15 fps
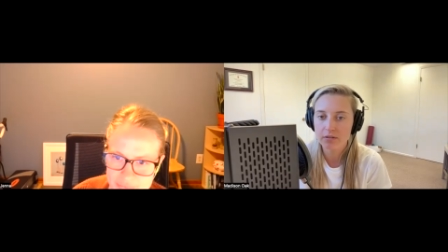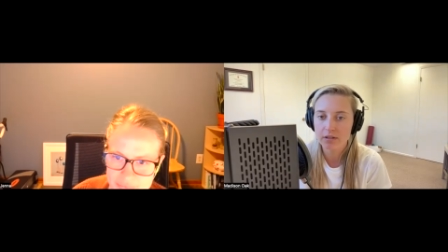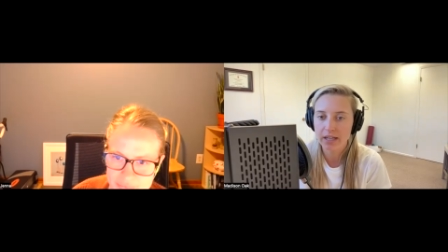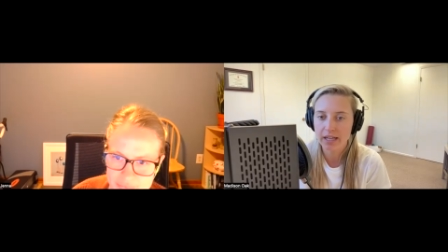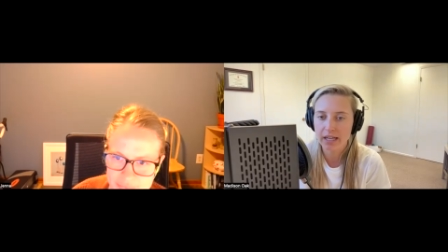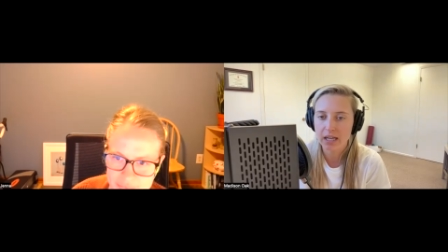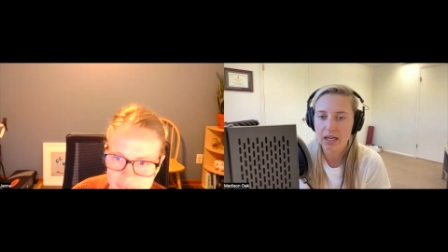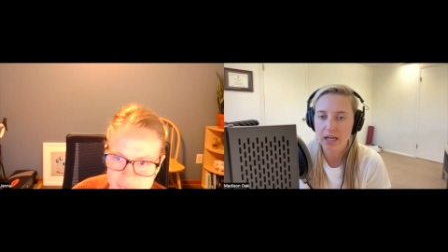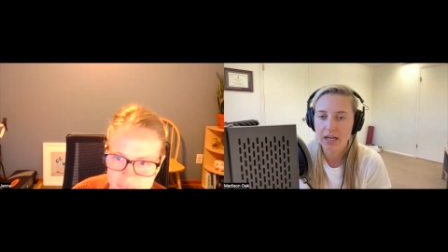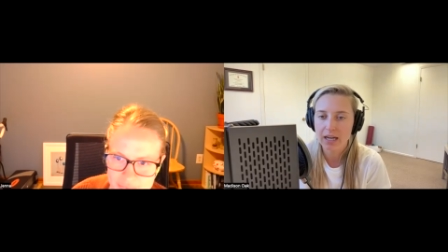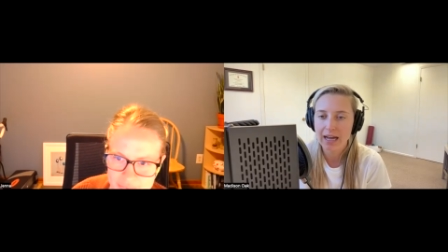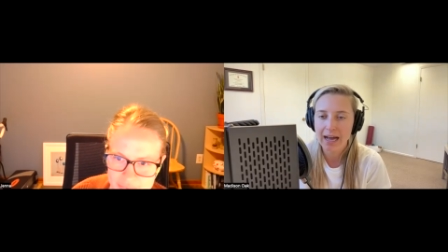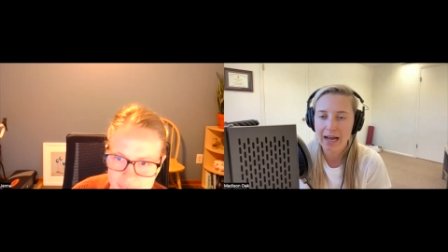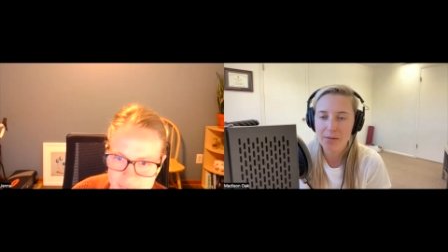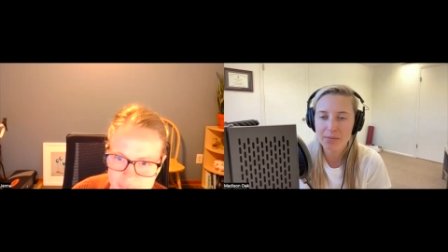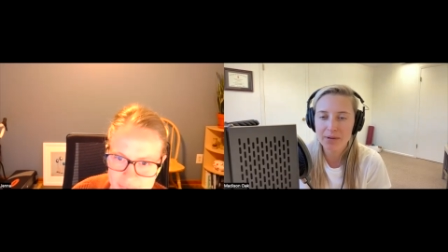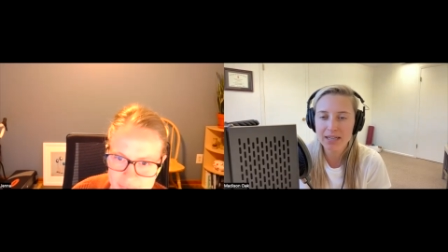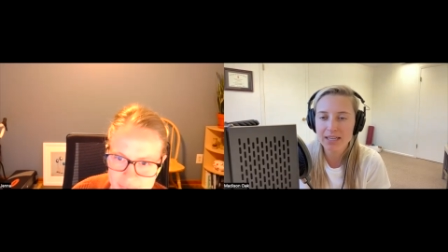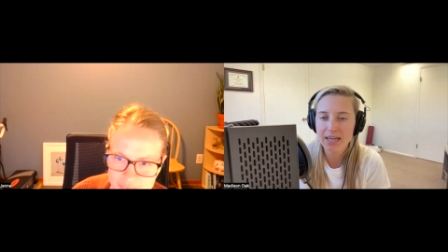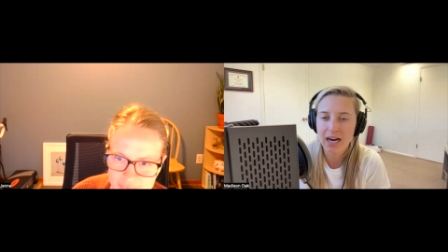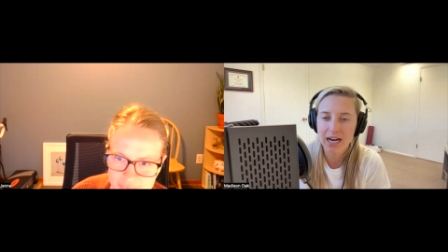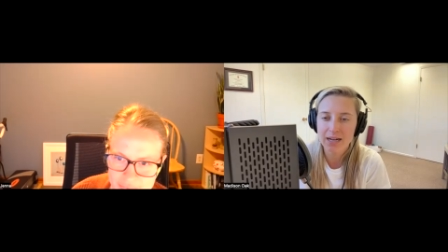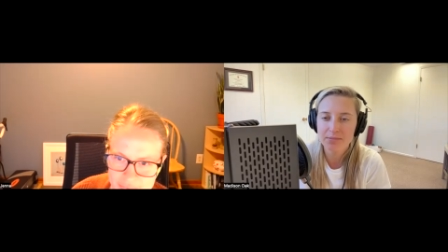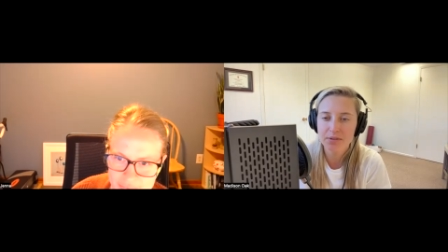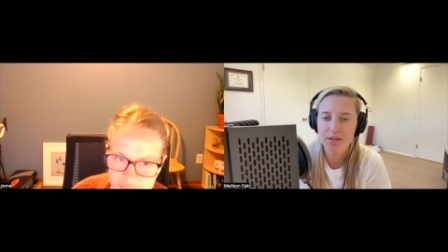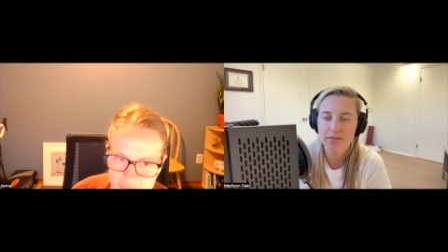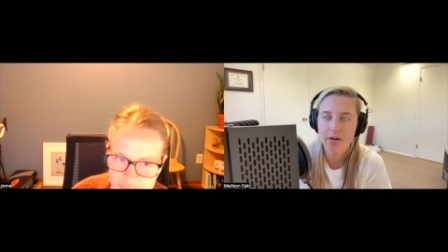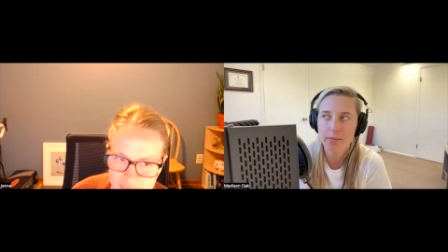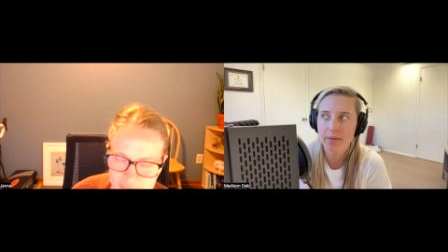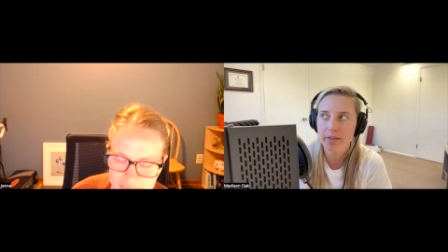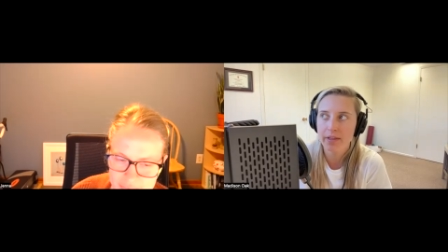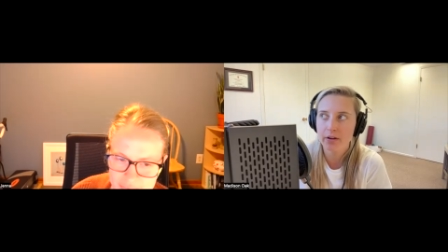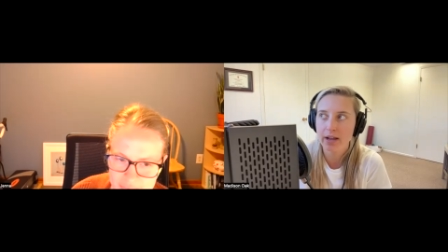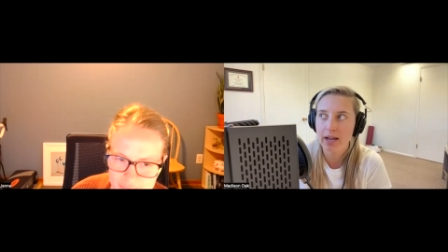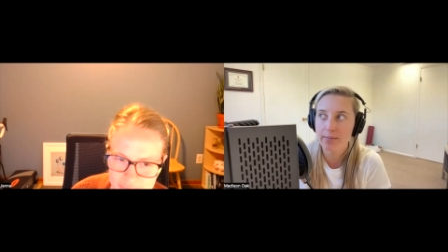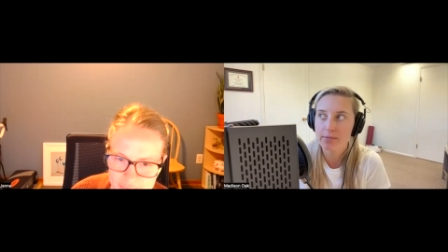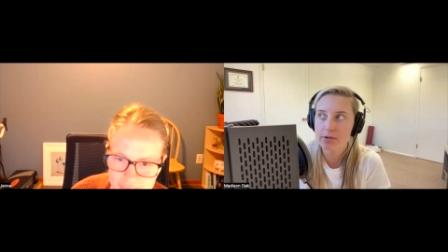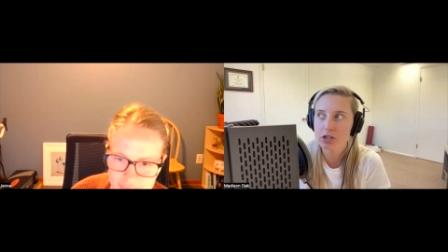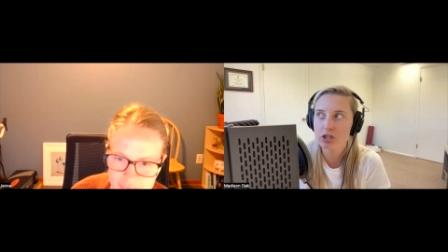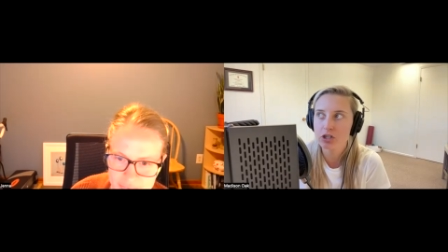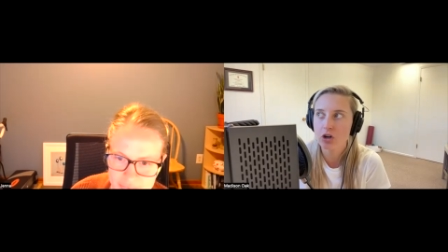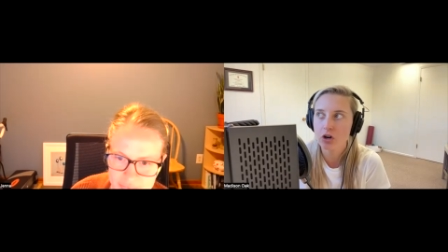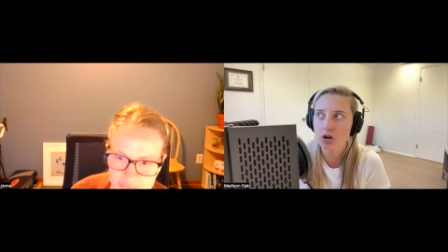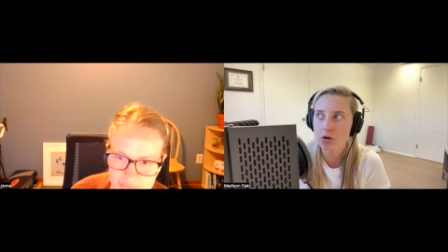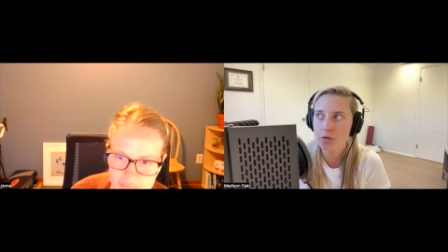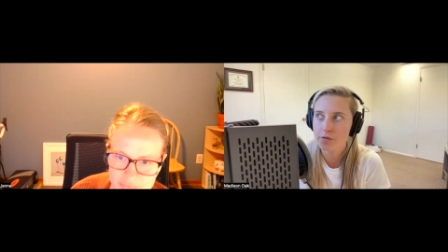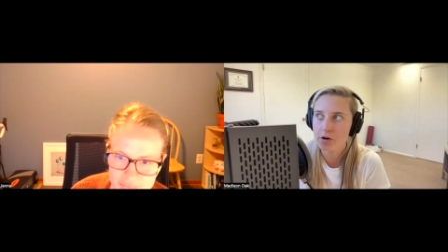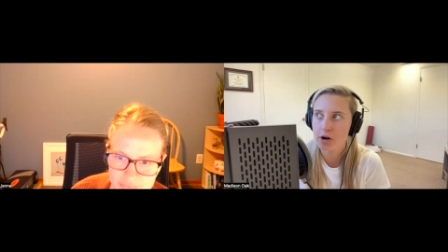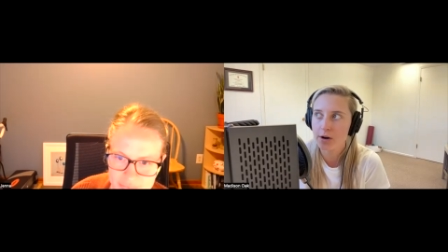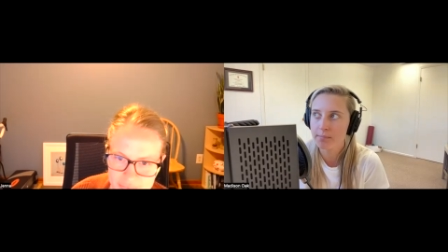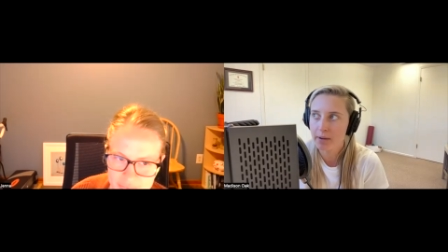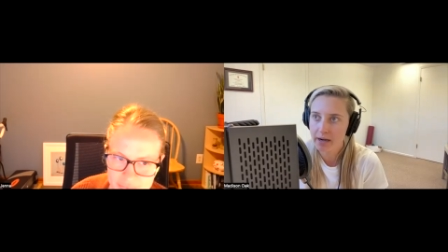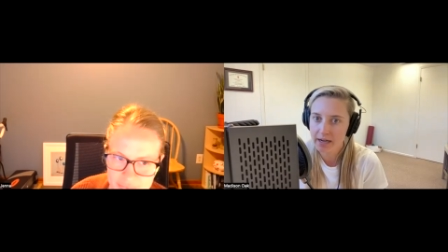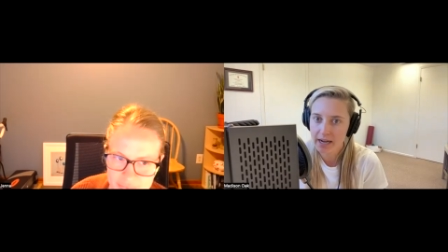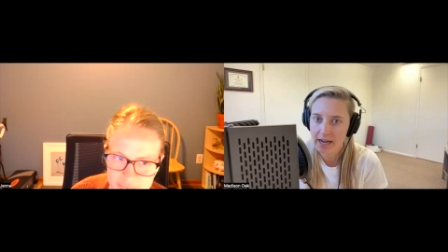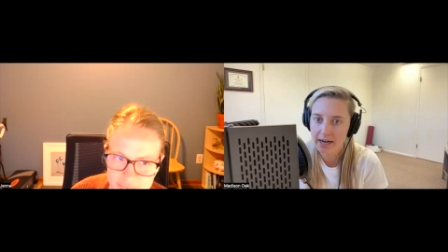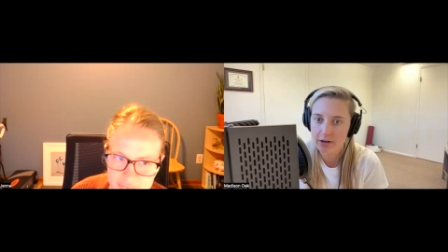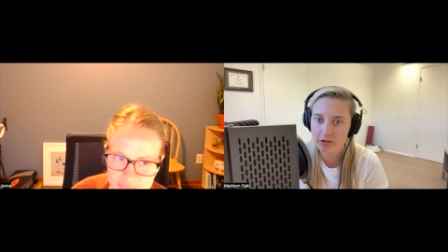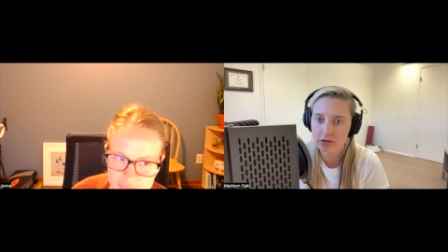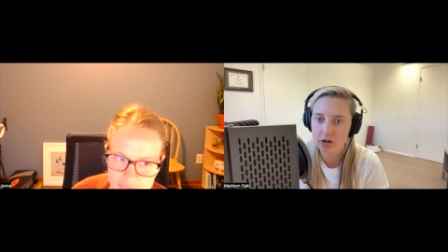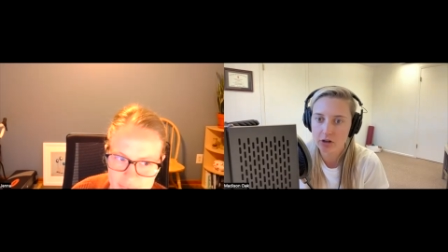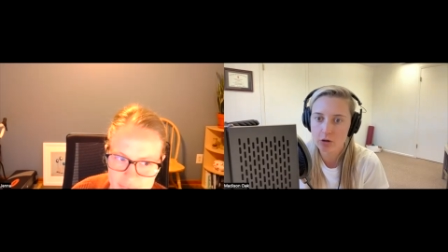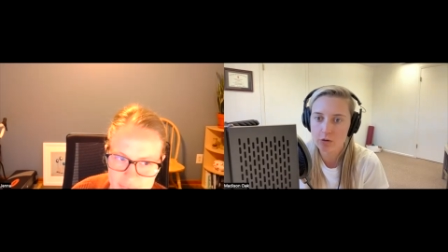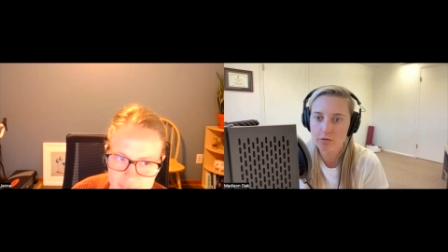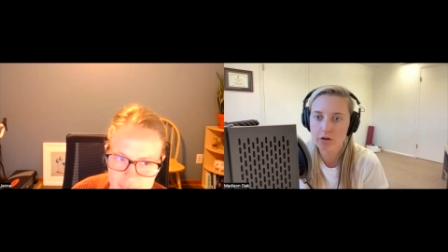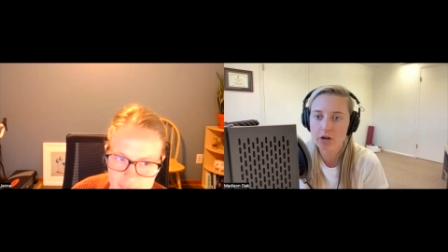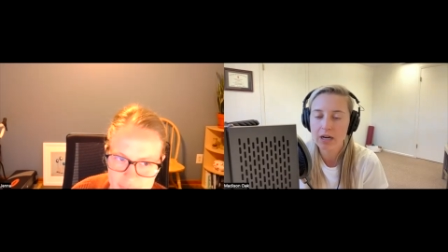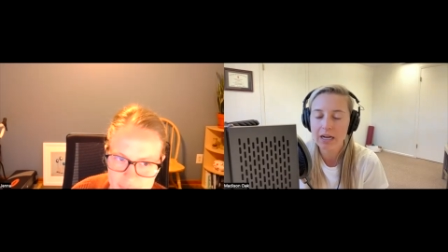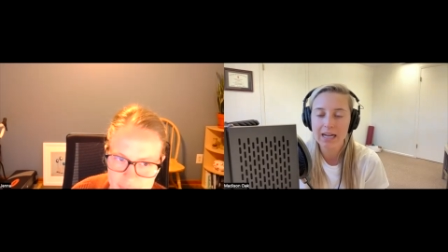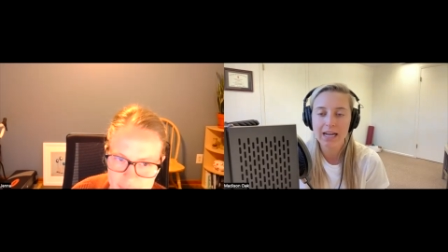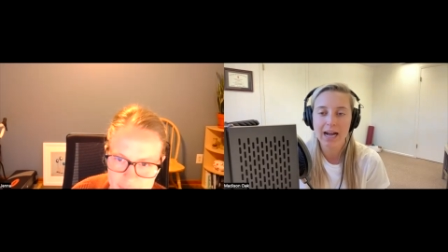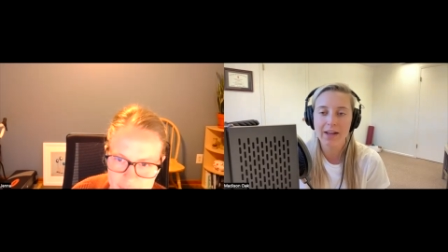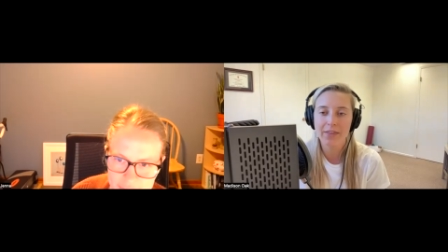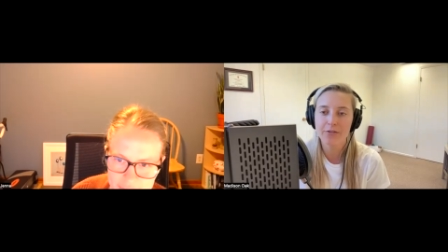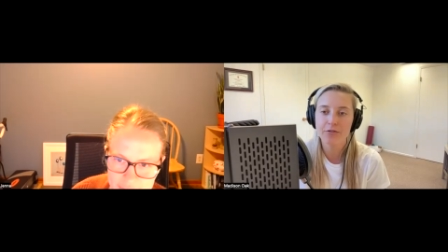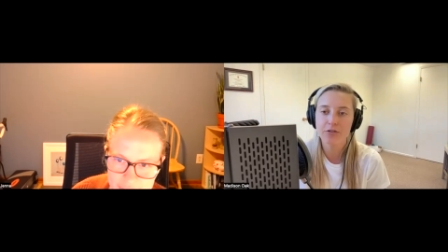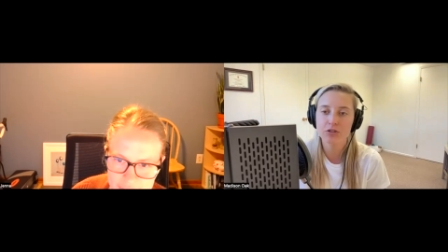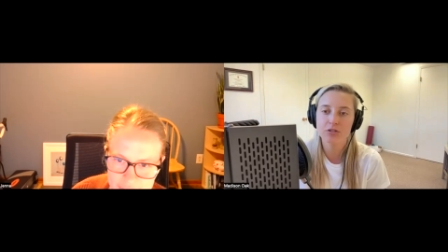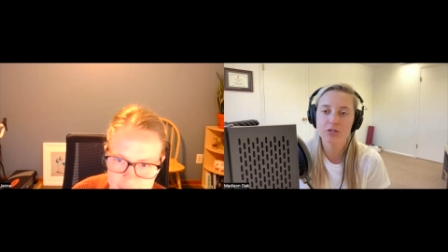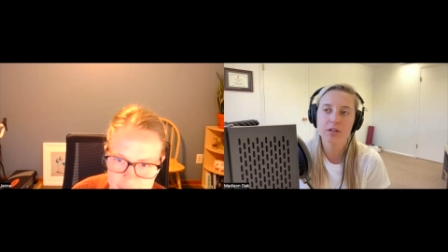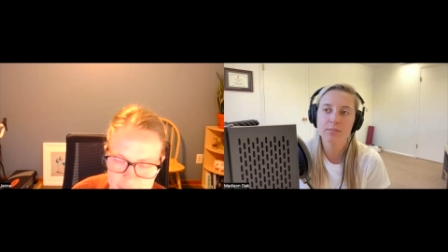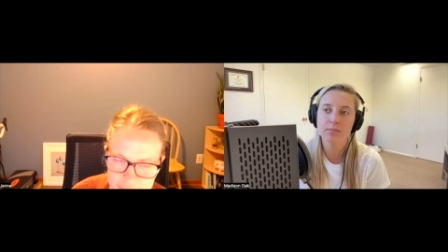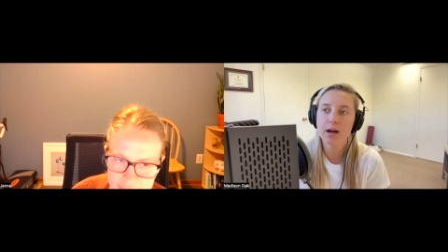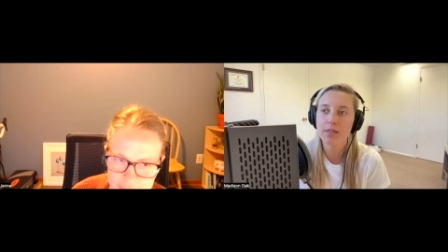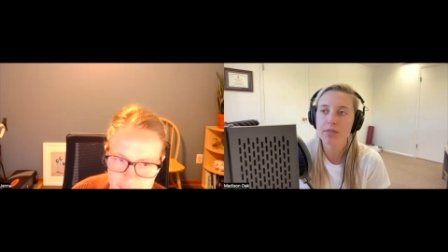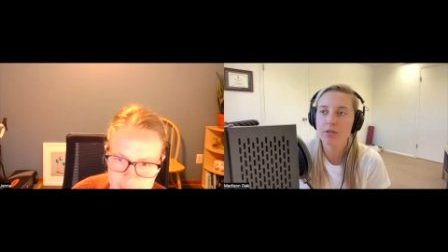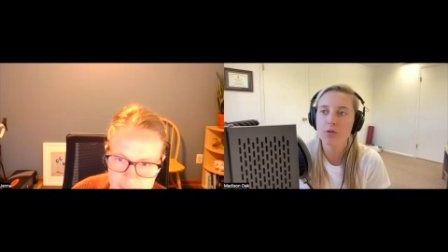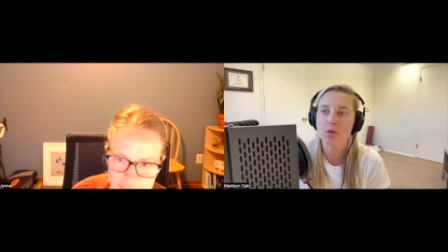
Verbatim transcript: like, how many times have I been like, okay, I'm going to start over on Monday, or start over at the first of the month,